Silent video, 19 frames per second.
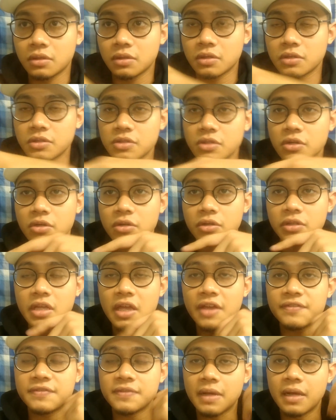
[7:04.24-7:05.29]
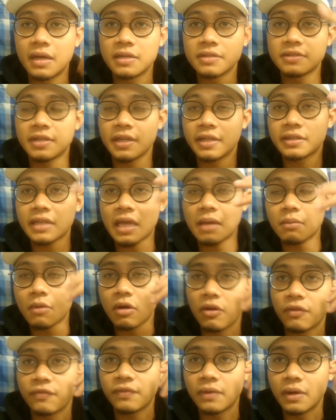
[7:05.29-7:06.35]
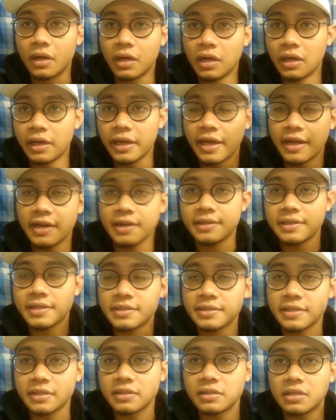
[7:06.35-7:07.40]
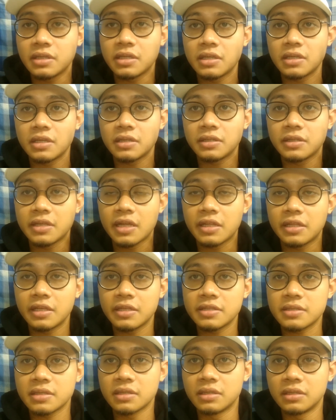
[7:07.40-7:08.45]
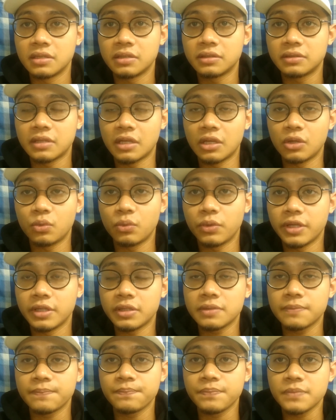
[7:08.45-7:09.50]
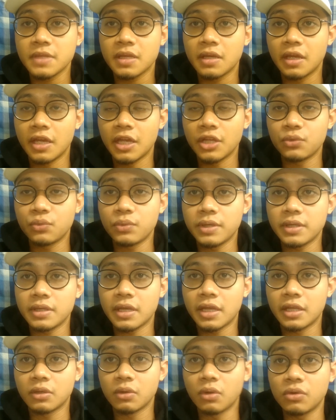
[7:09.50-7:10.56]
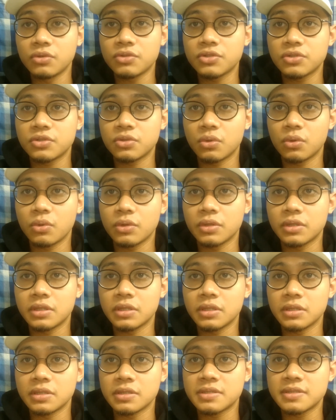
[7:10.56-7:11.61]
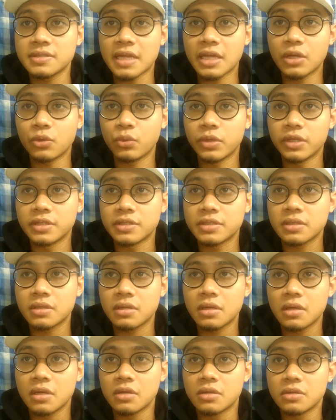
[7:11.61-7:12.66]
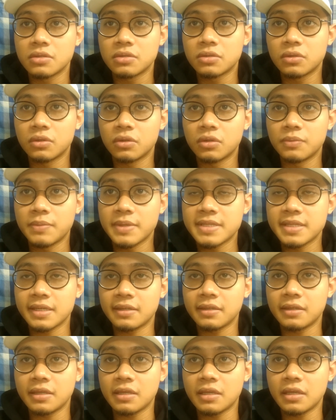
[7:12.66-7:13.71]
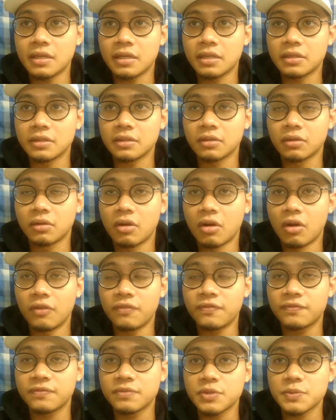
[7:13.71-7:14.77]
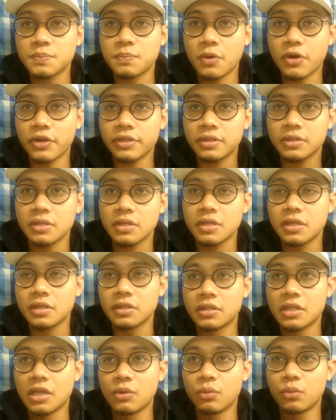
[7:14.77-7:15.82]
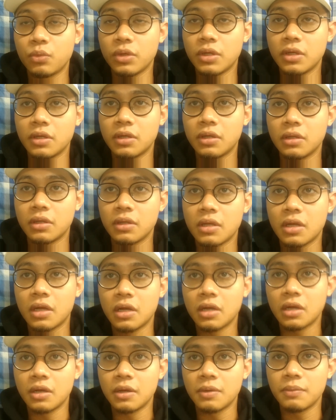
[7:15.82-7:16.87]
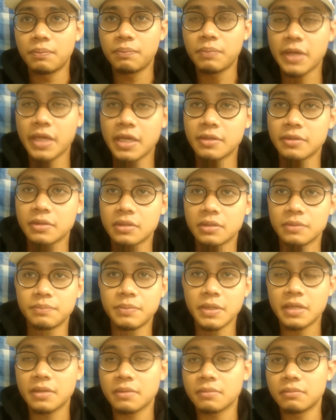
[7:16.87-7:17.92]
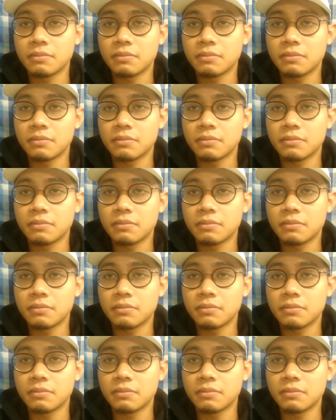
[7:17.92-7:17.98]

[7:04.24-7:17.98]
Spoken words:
So there's three type of air resistance, that is tailwind, headwind, and also the side winds. So basically in golf sport, that will playing a big